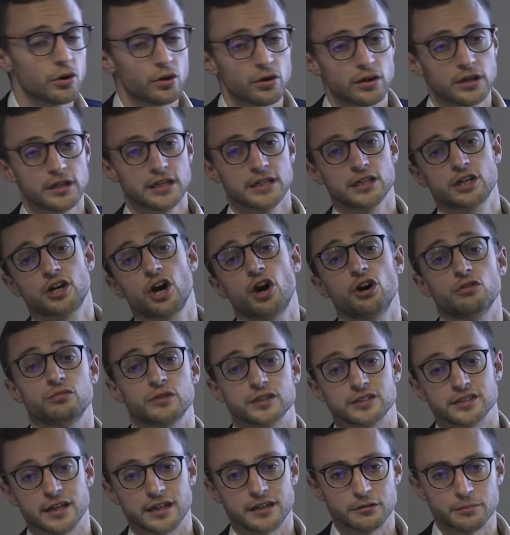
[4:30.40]
or cold
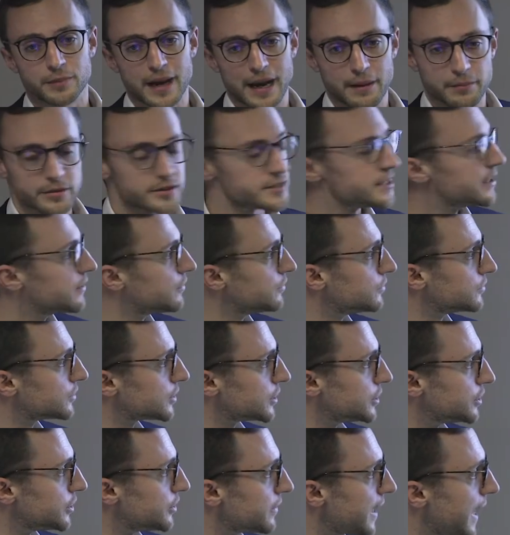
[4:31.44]
recycled bound materials
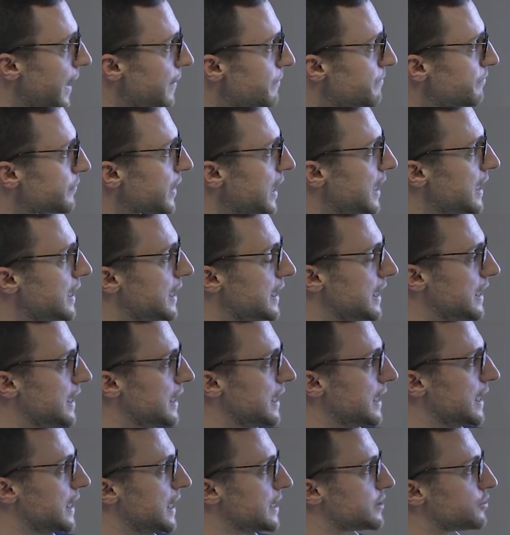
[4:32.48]
can do that.
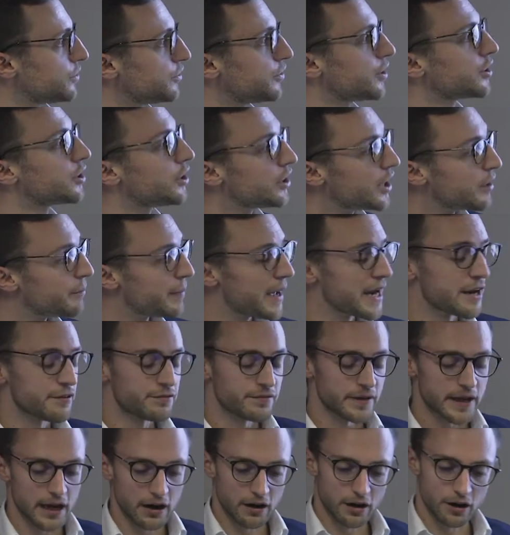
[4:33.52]
It's also got the
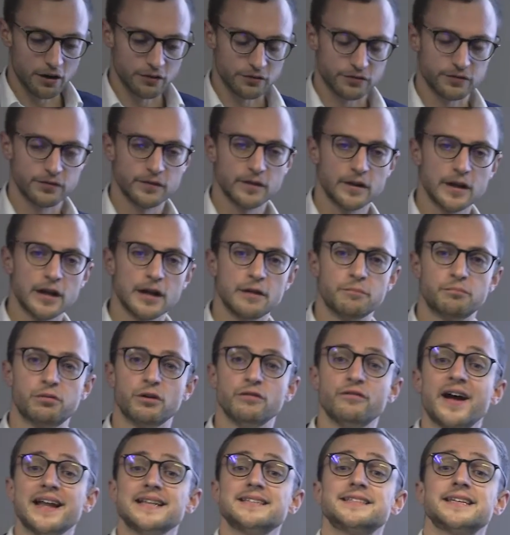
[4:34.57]
benefit of
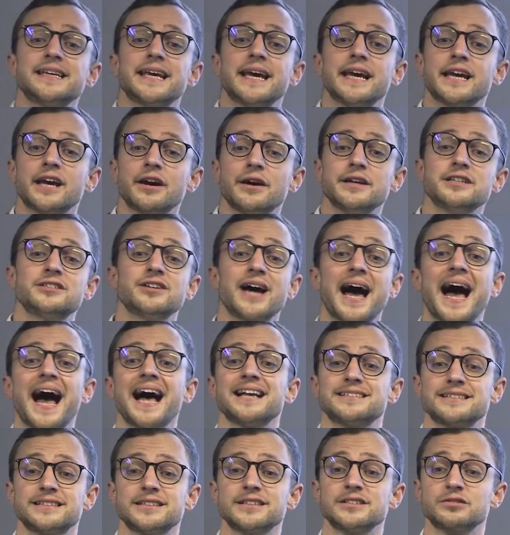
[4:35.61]
preventing it going to
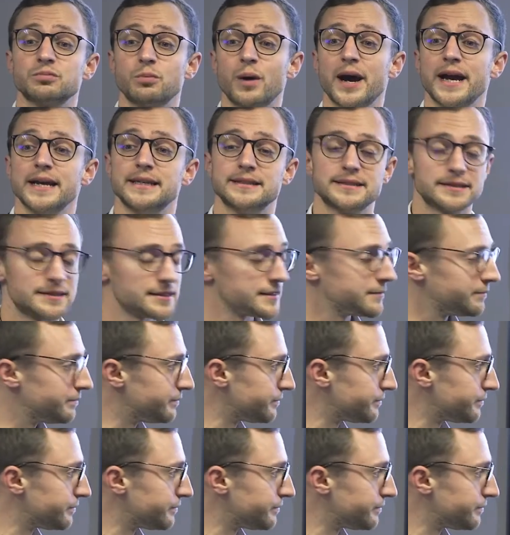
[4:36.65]
hazardous waste.